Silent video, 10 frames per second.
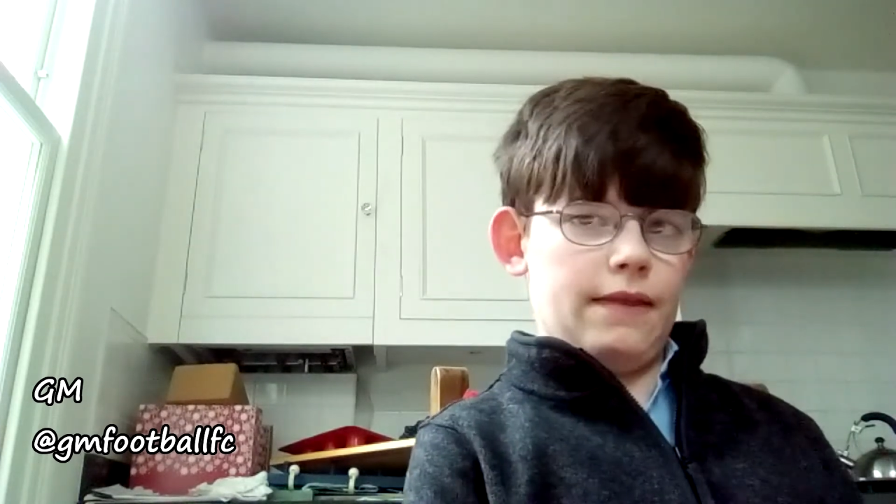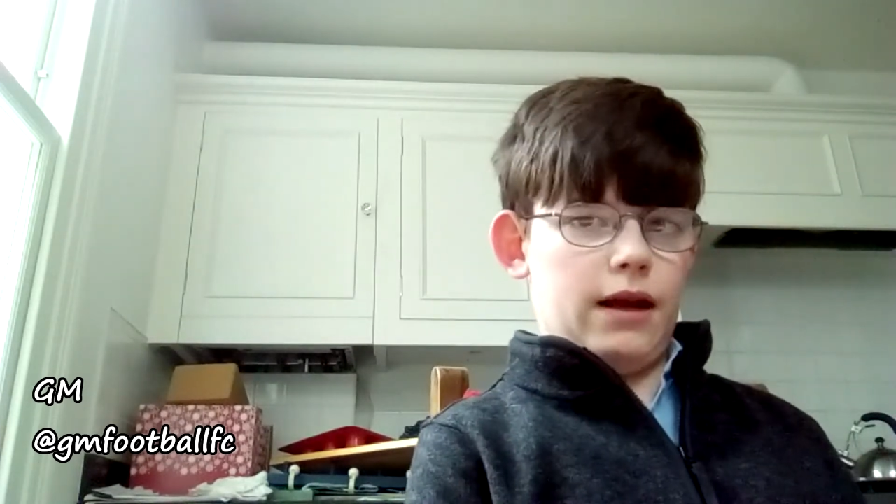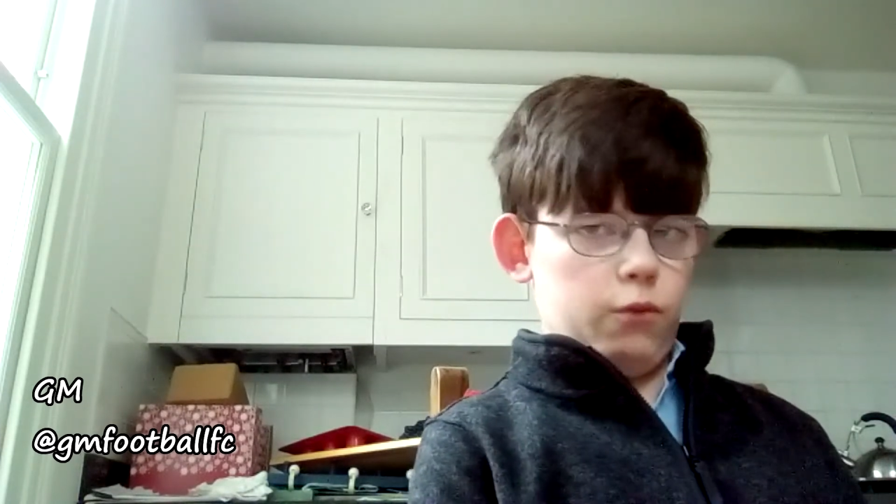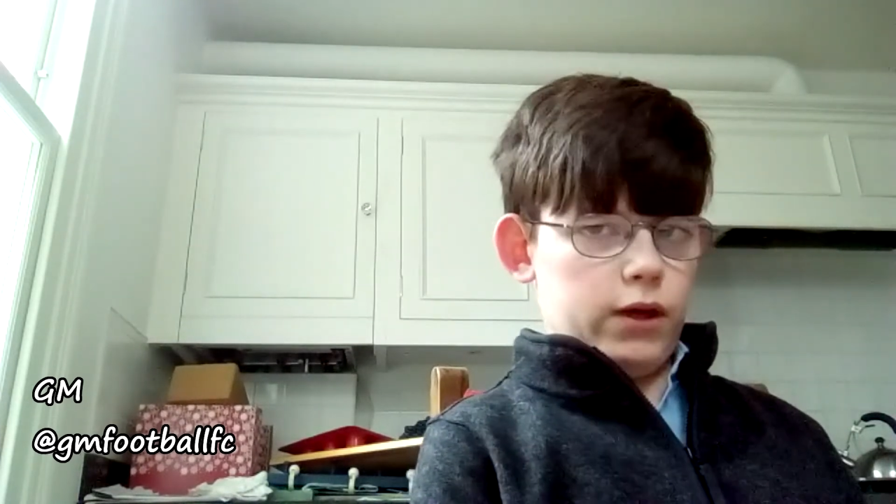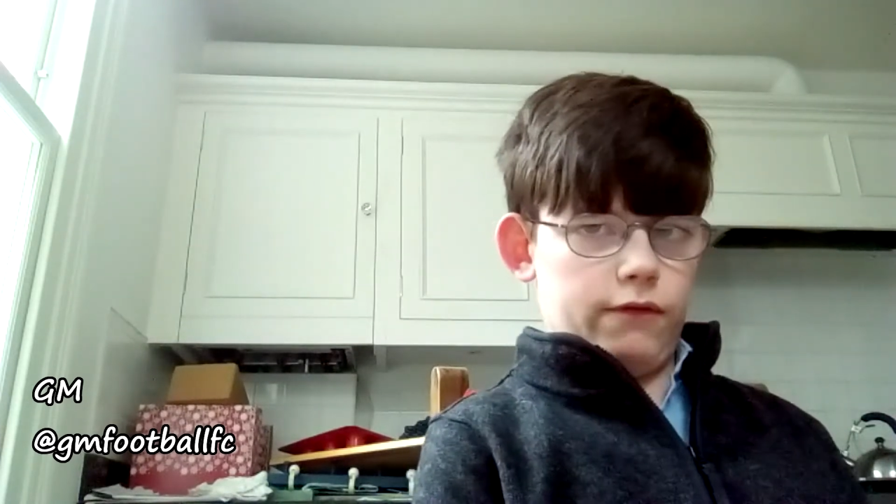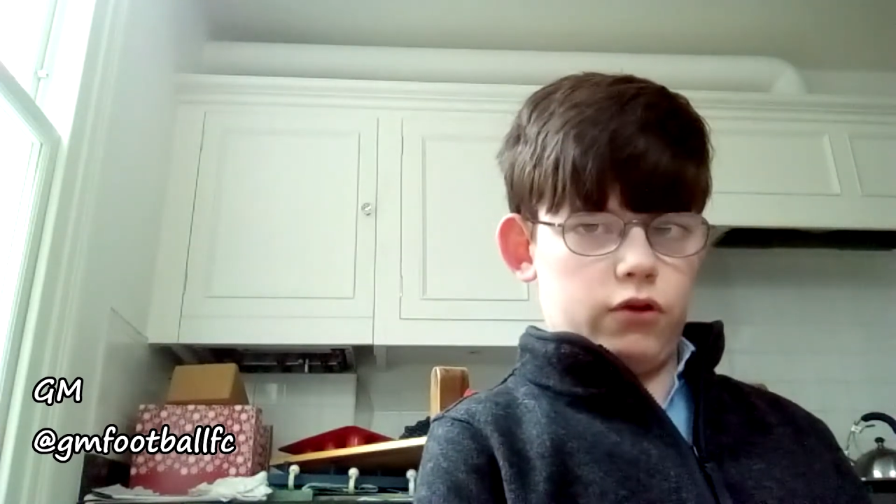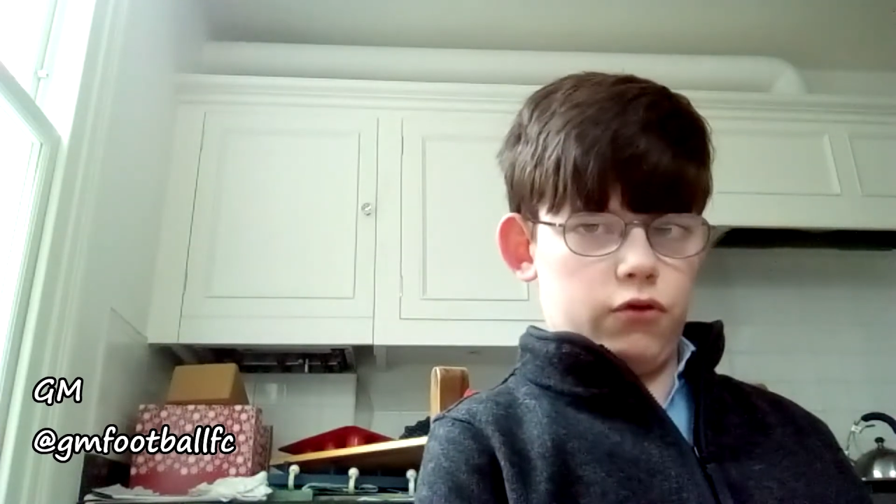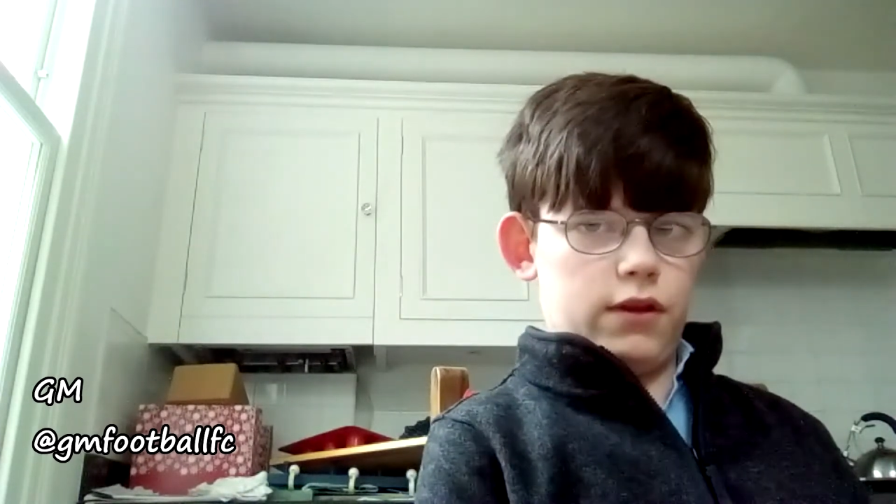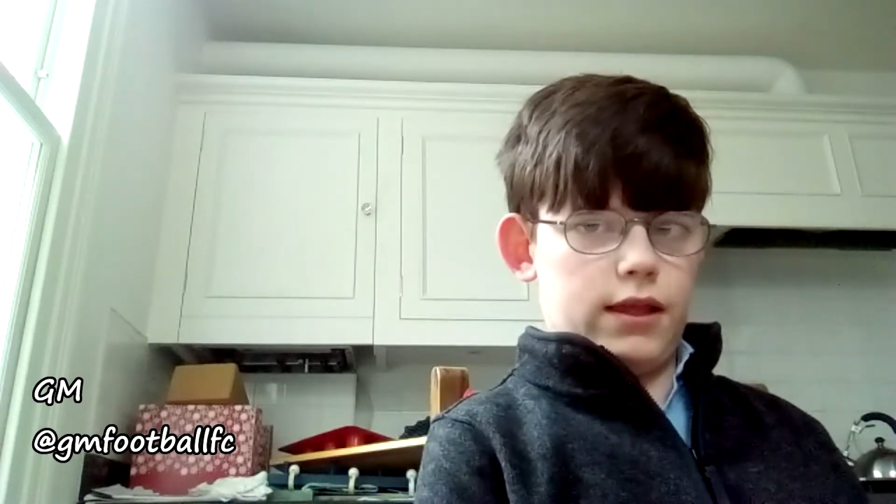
and now we have a good